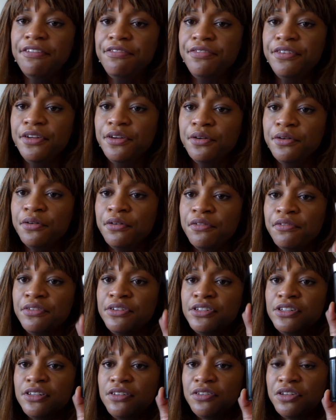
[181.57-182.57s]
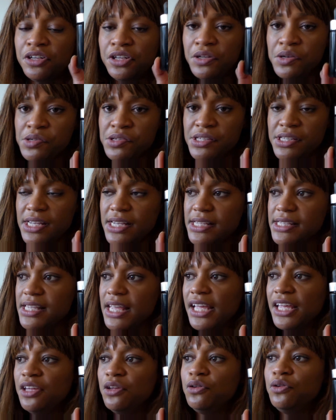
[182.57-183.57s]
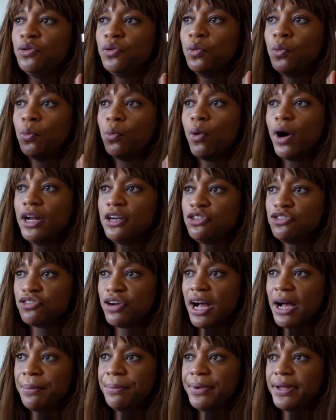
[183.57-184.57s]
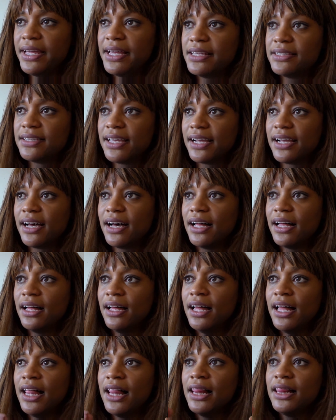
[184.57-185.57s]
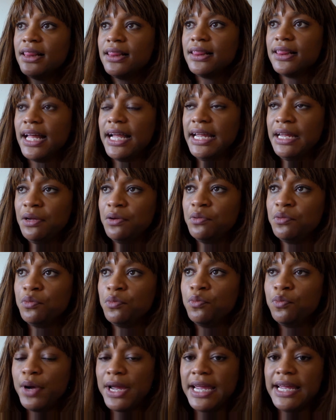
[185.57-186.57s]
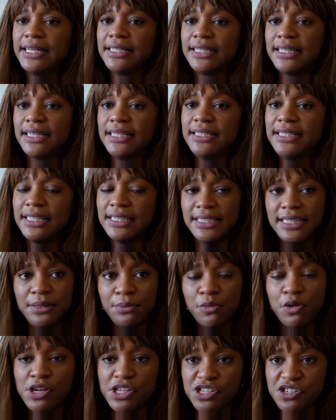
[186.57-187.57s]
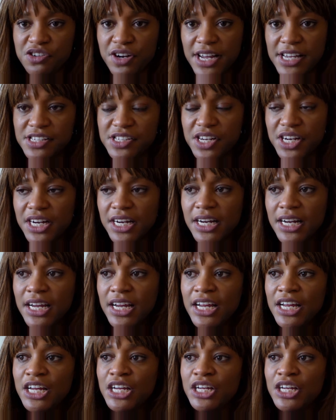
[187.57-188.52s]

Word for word: if you, to use these, you do one drop is like a lightweight tinted moisturizer.